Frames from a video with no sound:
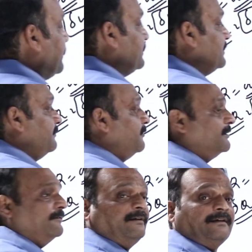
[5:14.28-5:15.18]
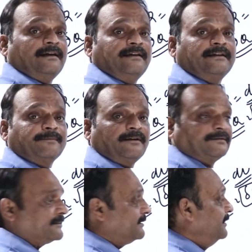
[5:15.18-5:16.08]
is the amount of work done in that
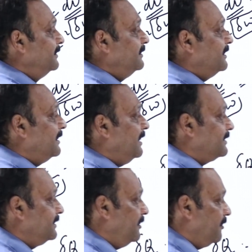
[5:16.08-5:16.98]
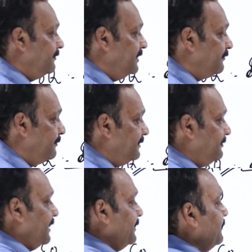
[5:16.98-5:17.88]
process? nRT log Vf by
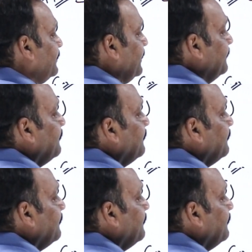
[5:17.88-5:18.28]
Vi. Okay,